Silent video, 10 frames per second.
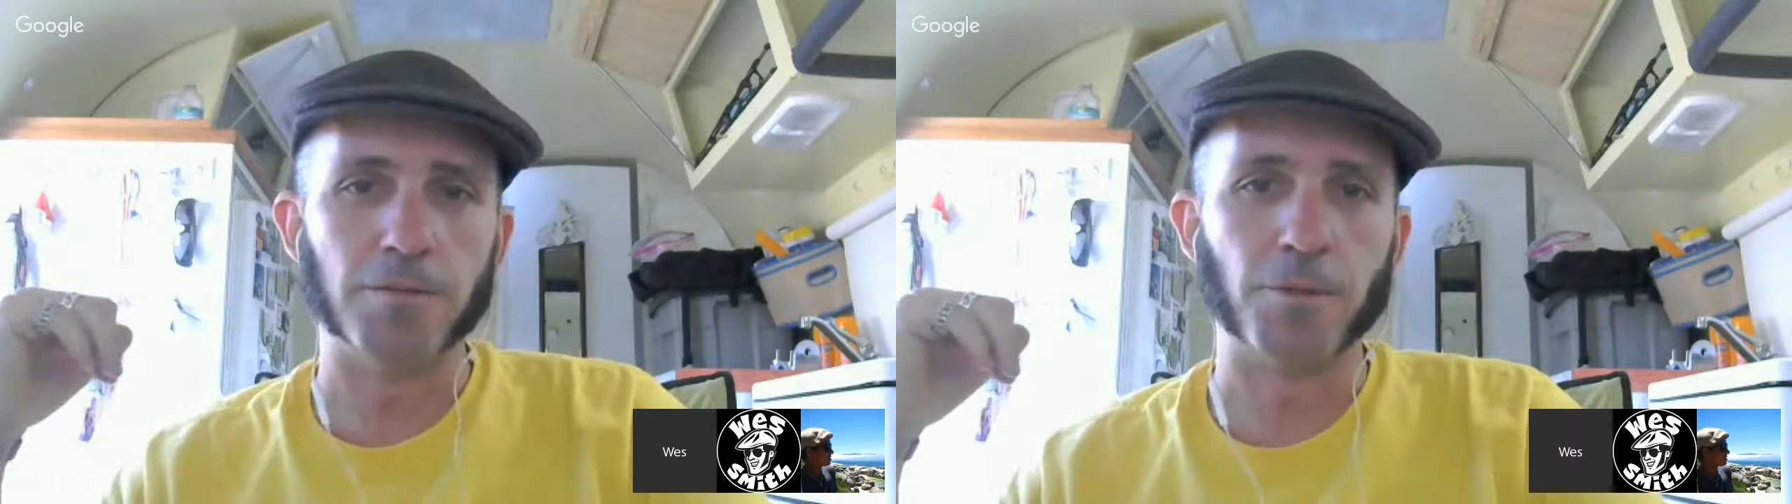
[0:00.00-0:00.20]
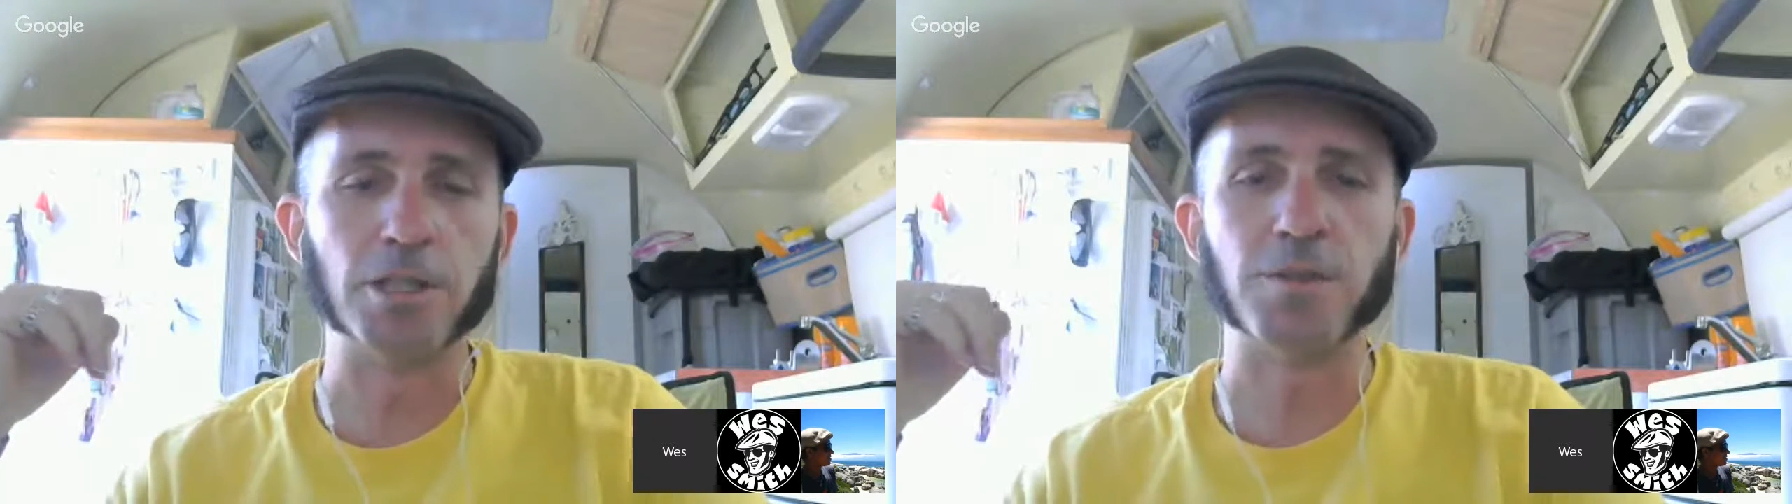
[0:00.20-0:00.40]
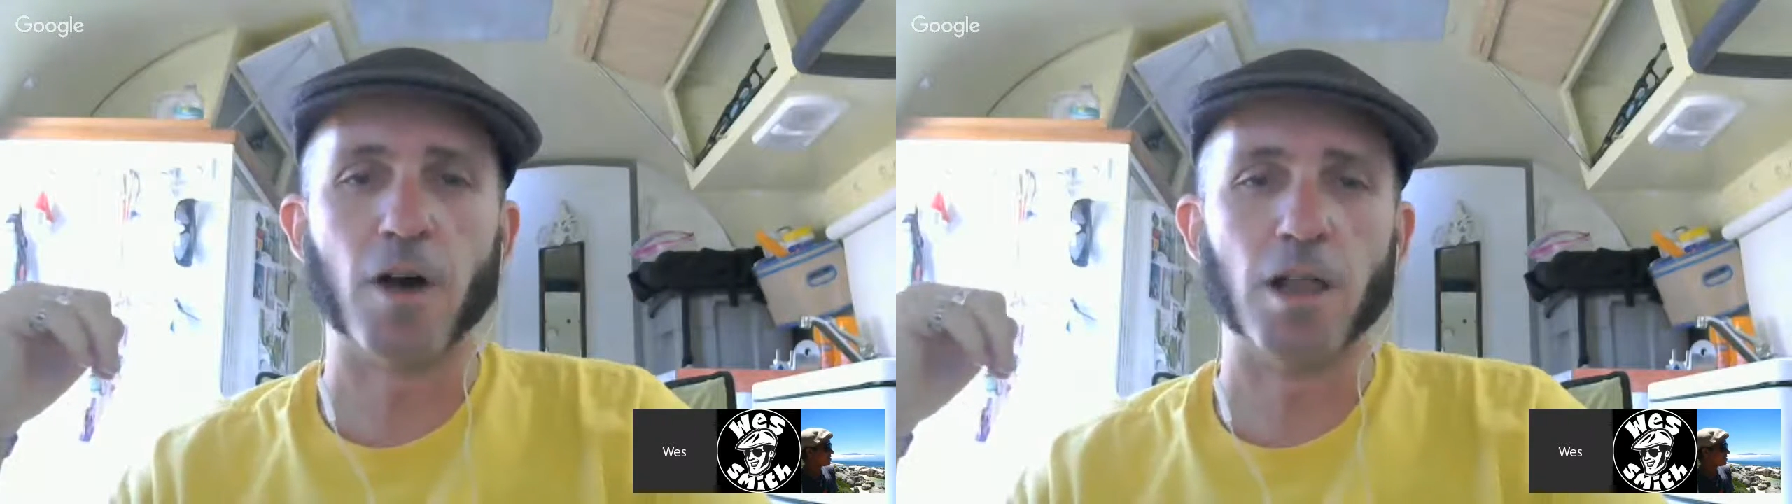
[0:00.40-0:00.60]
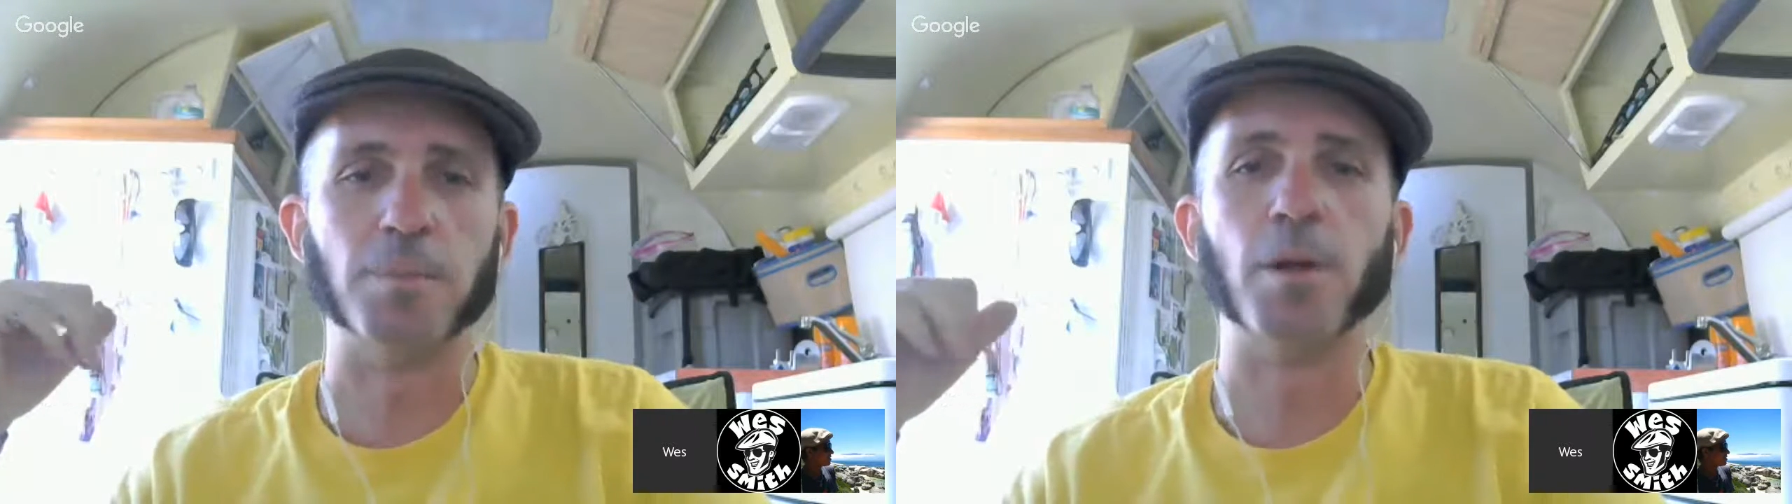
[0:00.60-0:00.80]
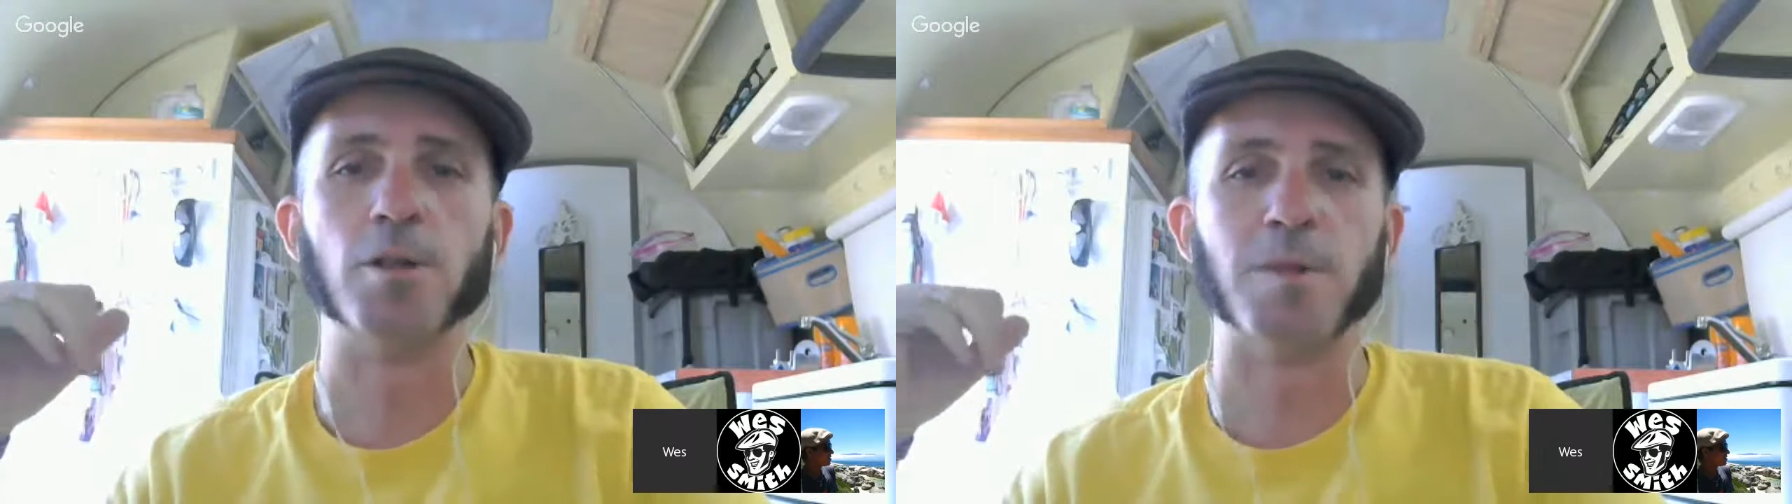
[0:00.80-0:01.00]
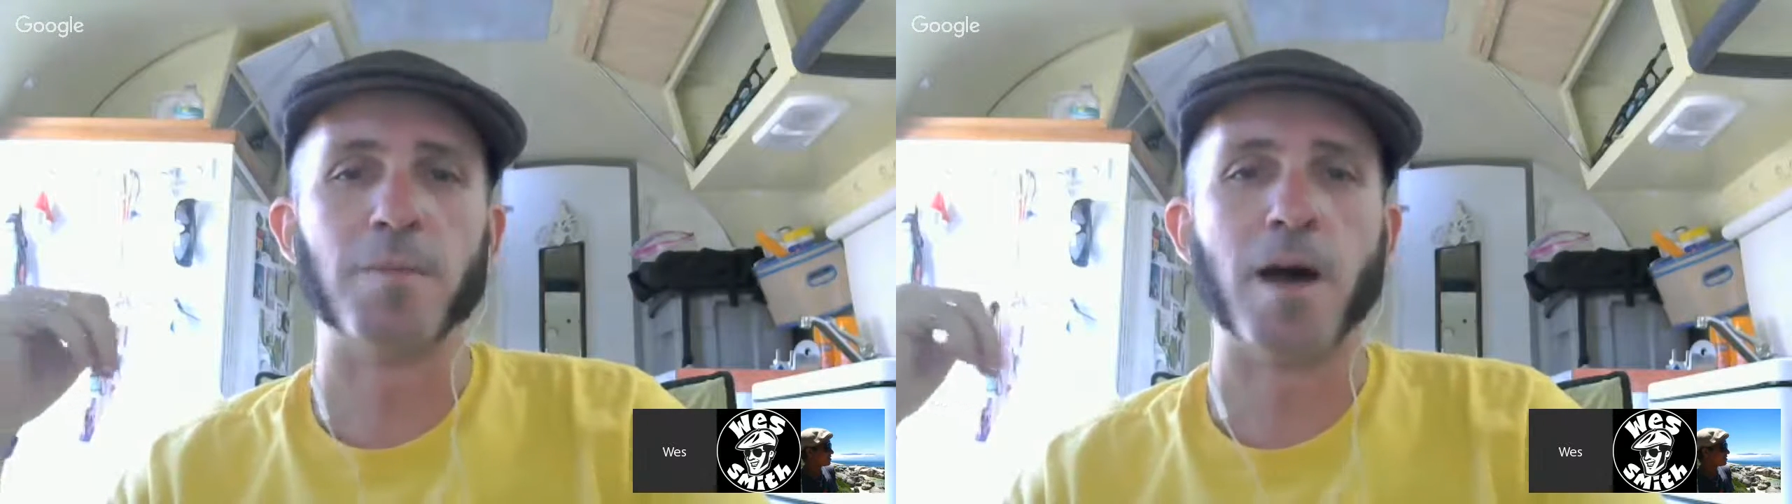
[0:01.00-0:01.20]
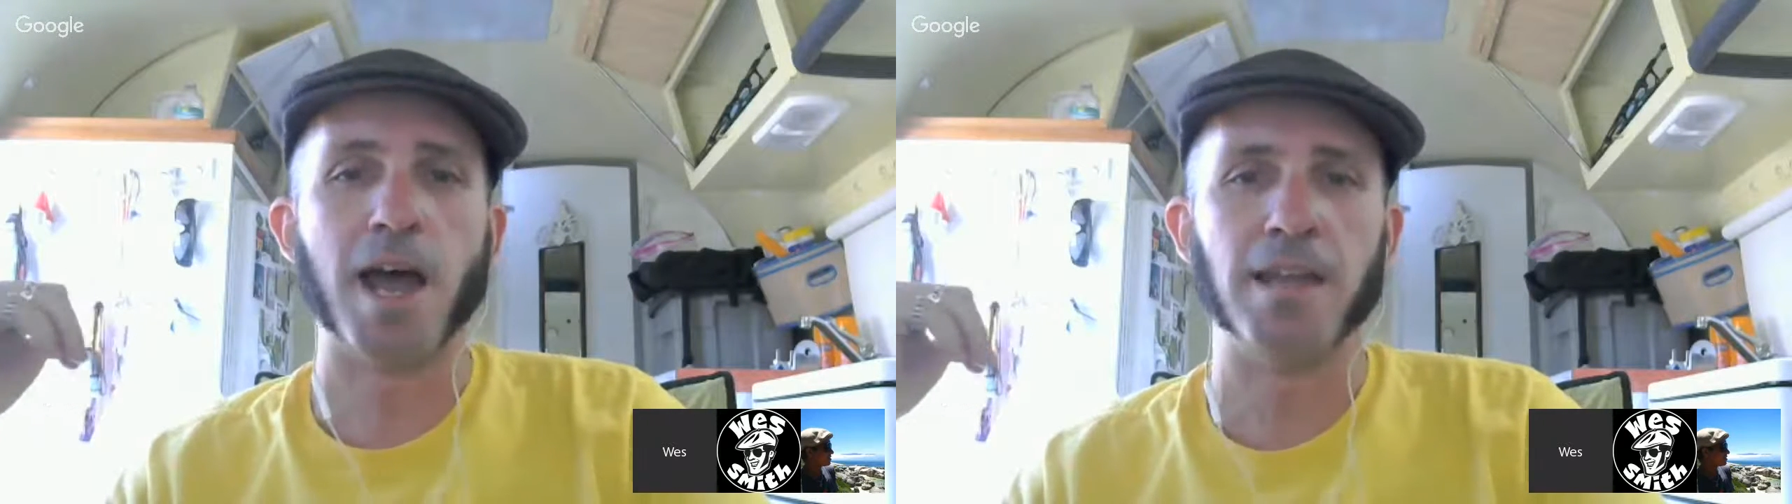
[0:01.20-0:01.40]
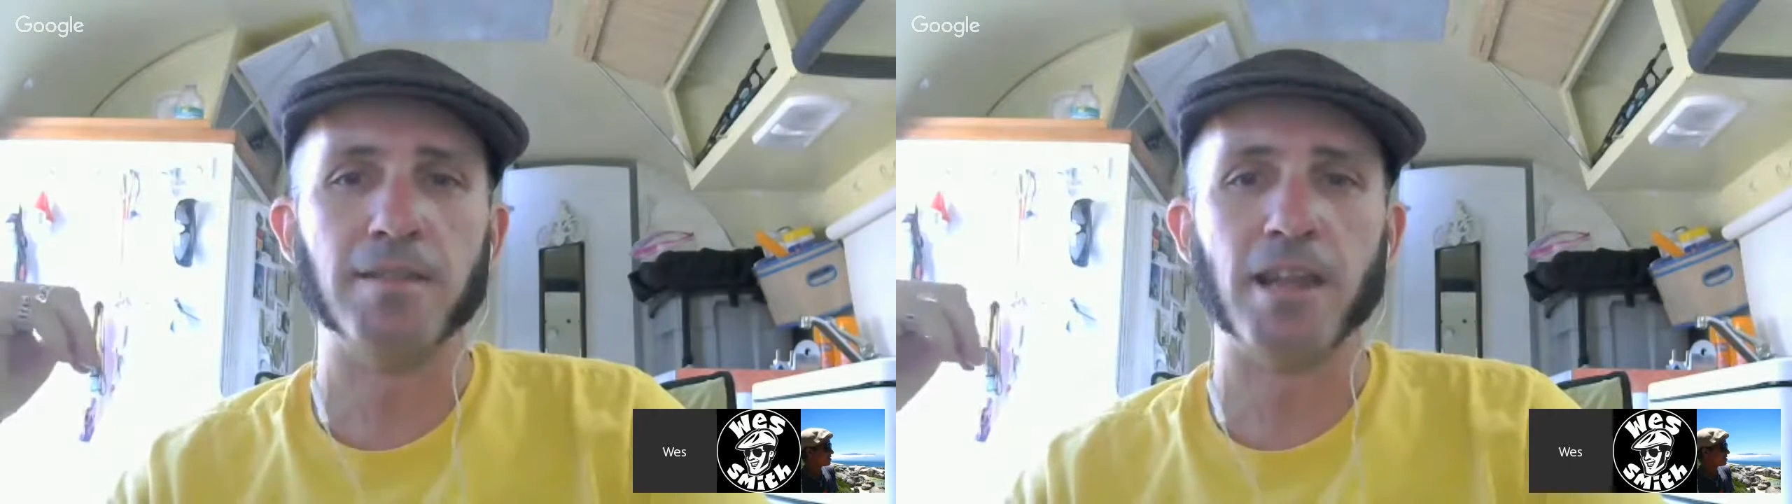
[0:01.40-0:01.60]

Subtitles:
first of all, it blows my mind